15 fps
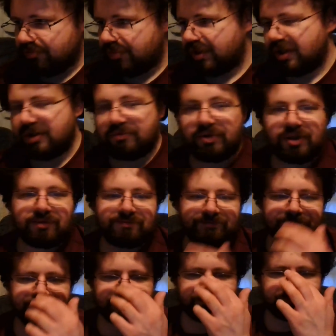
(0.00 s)
But anyway,
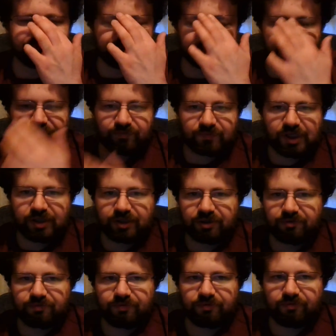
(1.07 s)
thank
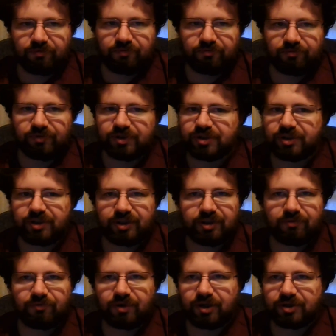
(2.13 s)
you for
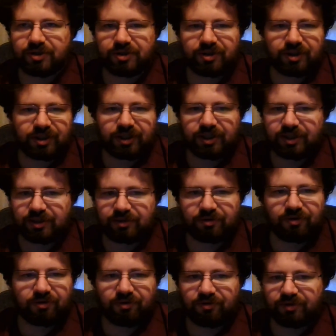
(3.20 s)
listening, watching, and
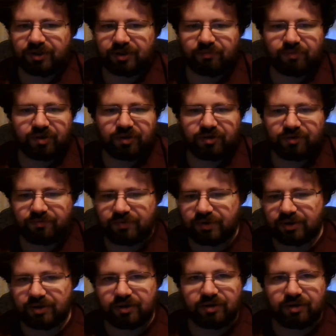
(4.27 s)
all the above.